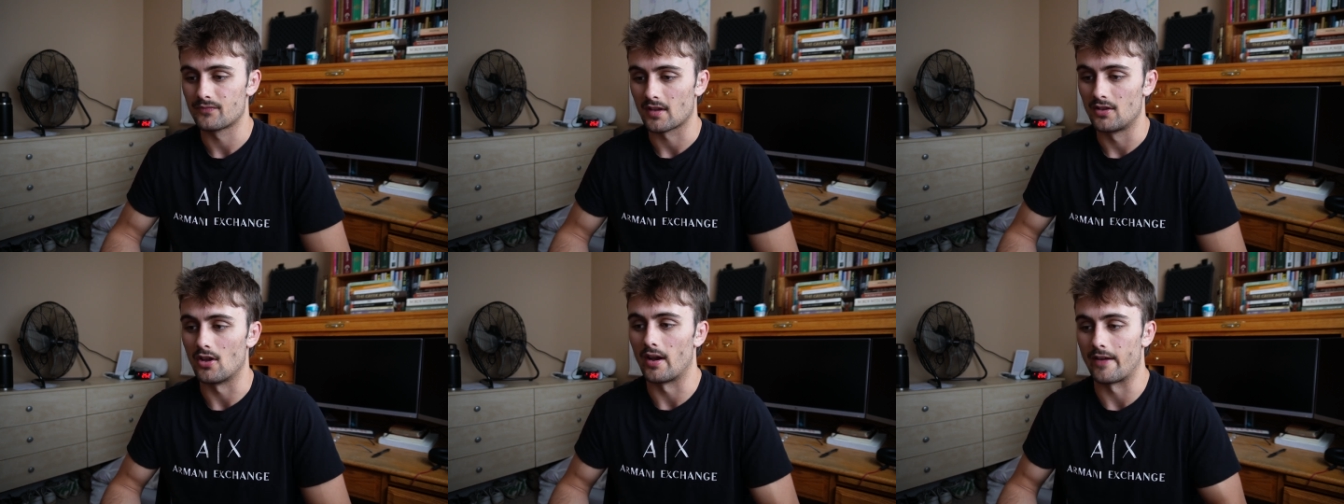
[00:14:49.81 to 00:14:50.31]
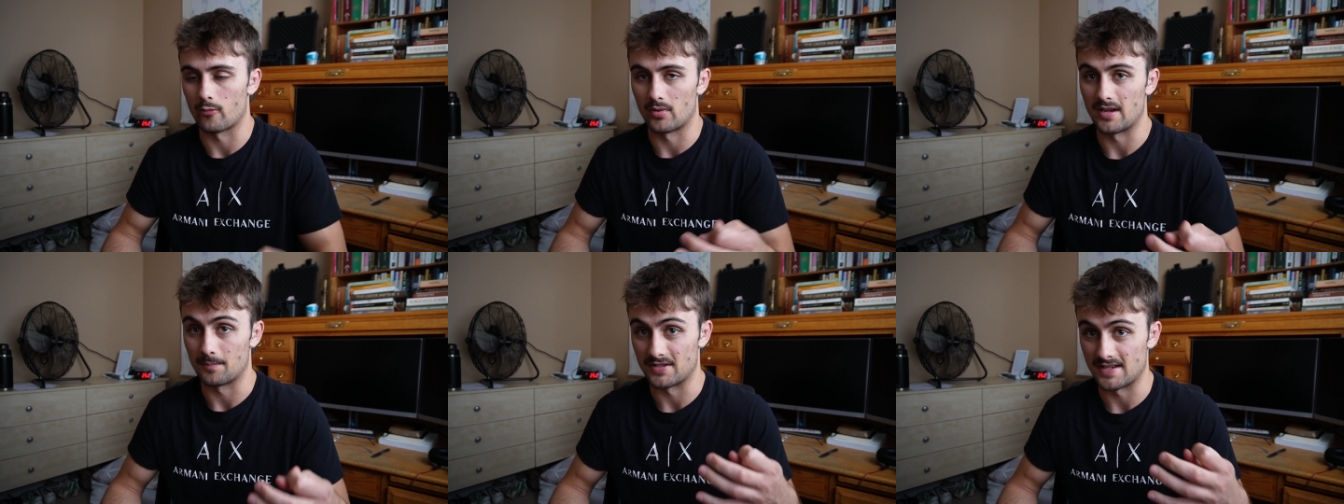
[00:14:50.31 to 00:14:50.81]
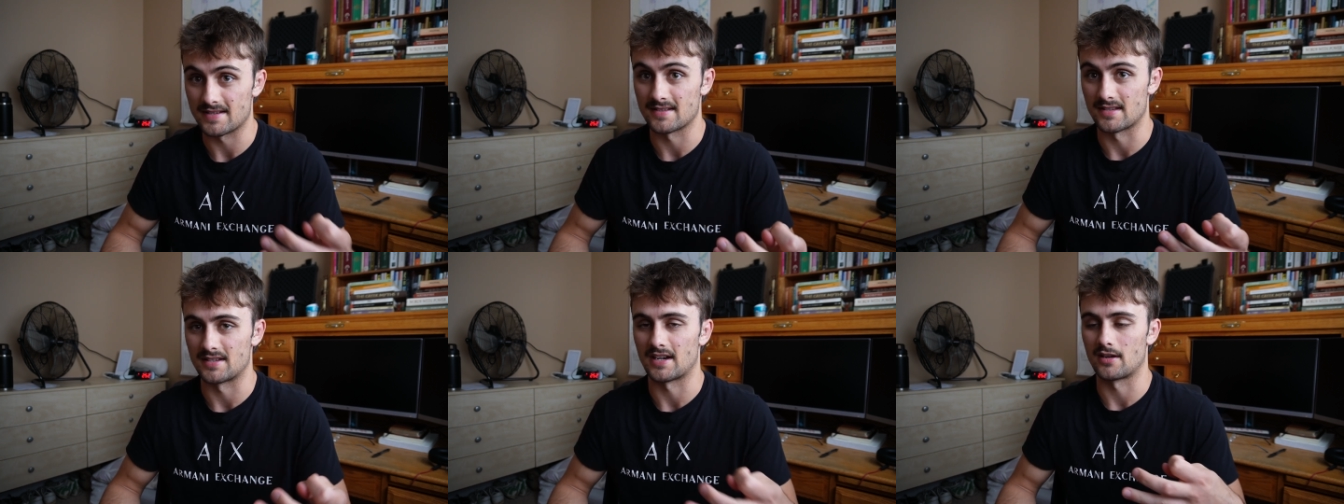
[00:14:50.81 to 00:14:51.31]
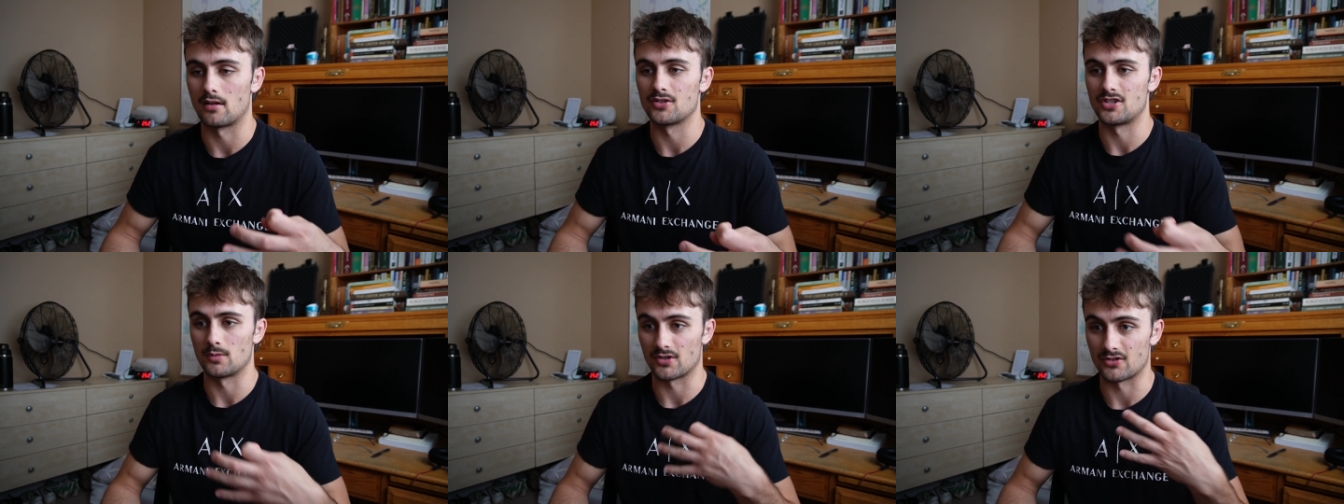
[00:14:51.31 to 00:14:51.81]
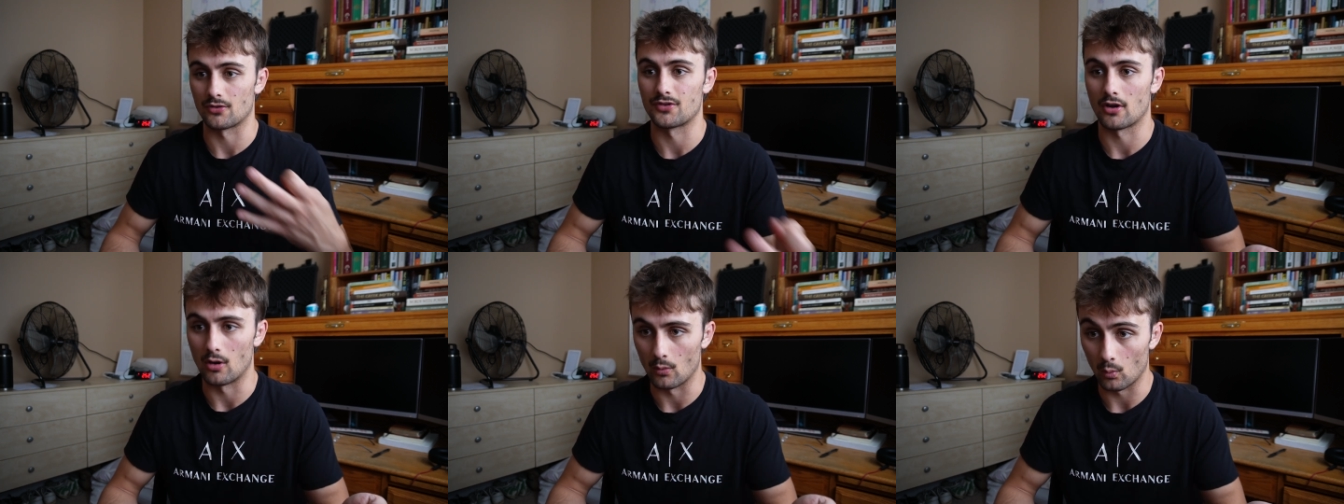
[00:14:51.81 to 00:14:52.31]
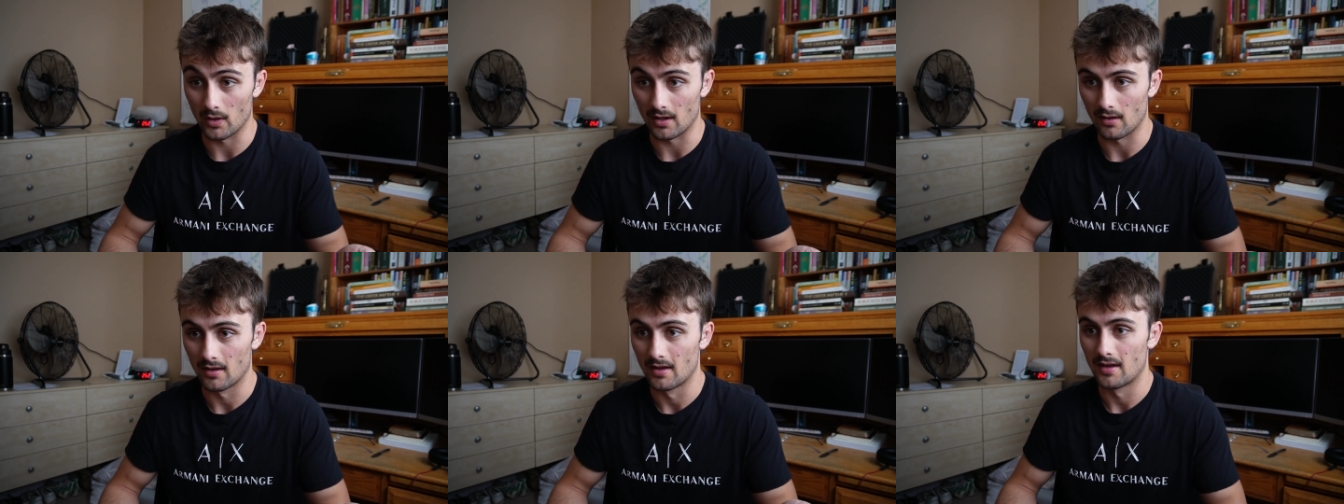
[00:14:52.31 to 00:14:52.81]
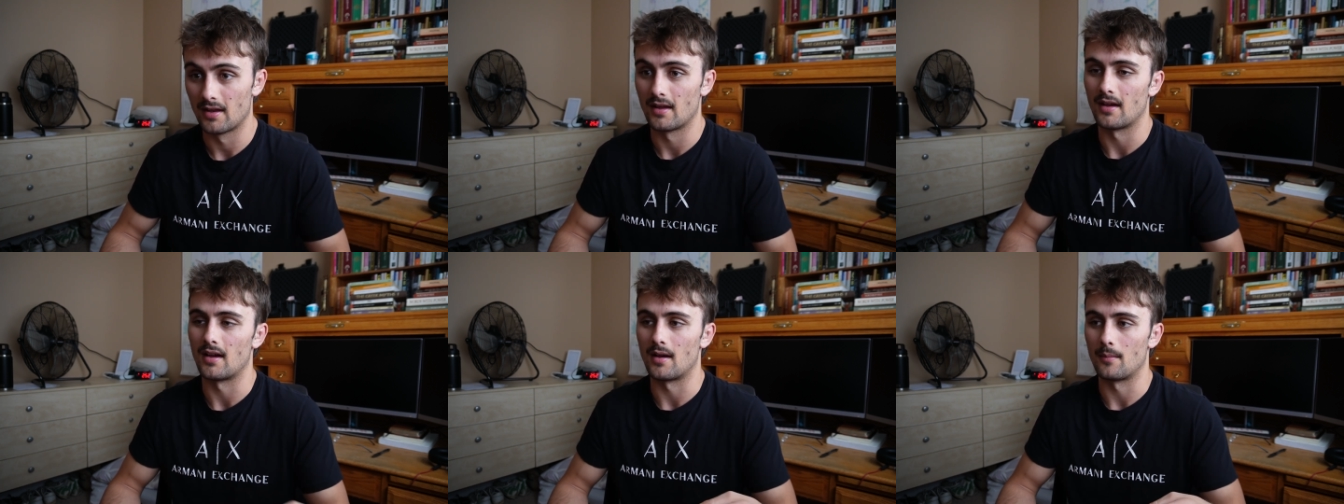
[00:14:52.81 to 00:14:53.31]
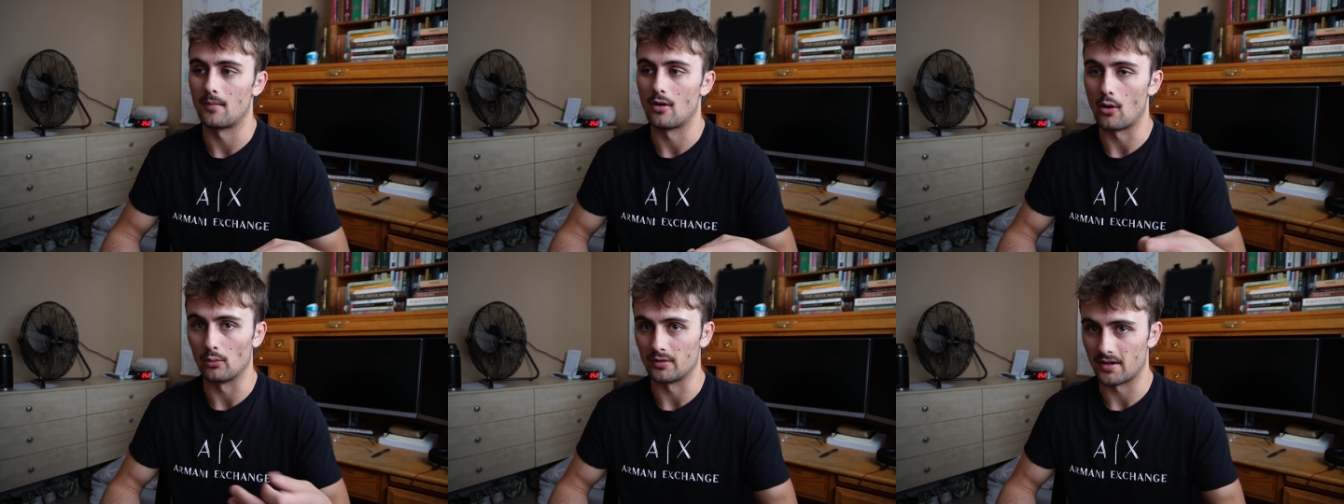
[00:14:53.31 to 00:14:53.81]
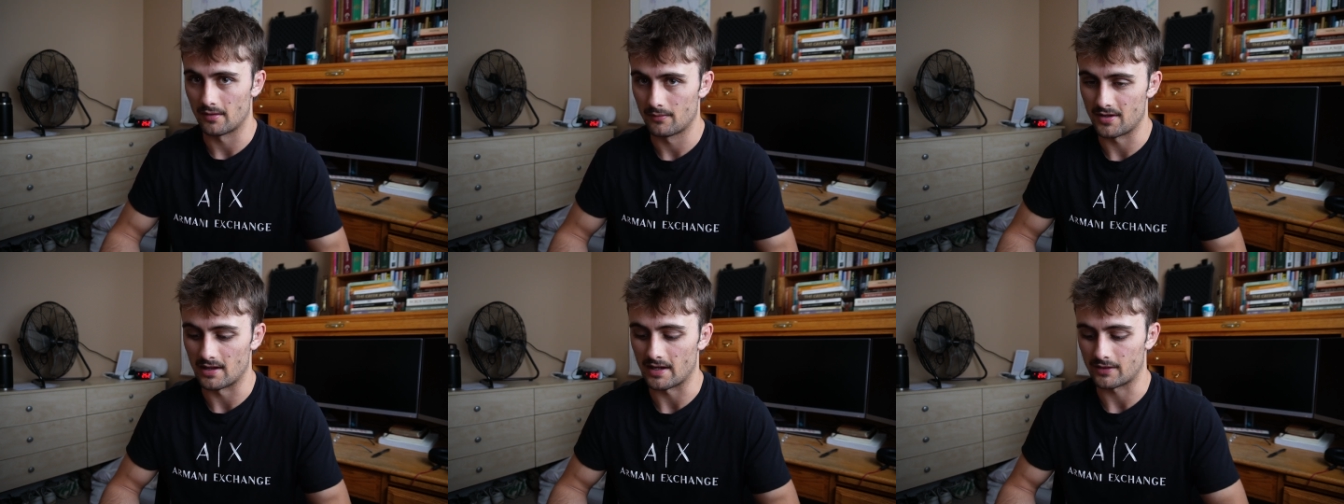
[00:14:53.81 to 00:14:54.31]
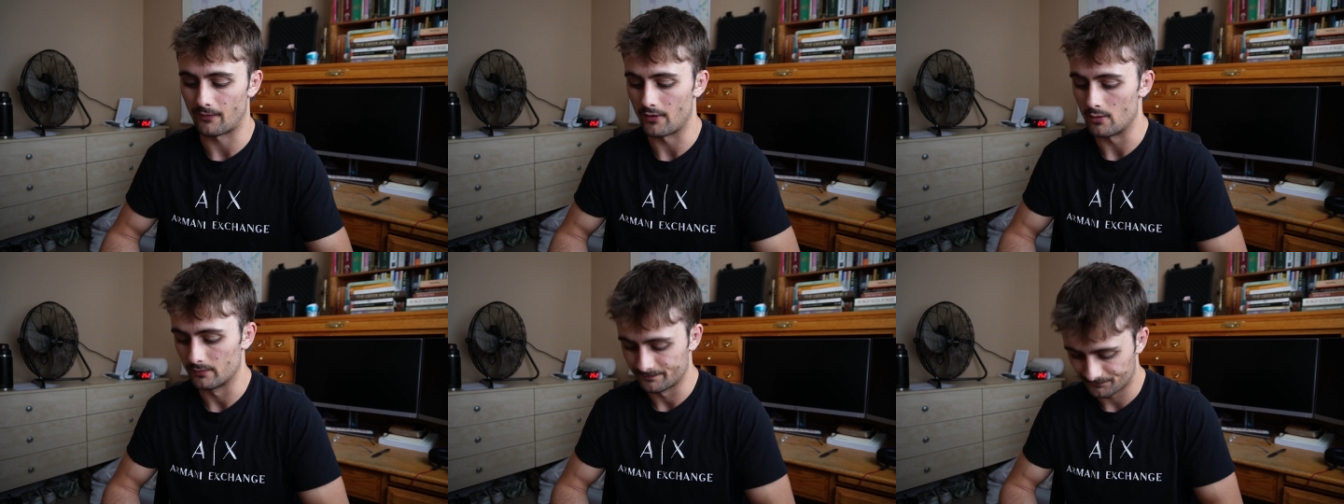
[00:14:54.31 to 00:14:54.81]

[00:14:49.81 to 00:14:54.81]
not everybody possesses the technology to exert their own will, only the elect few.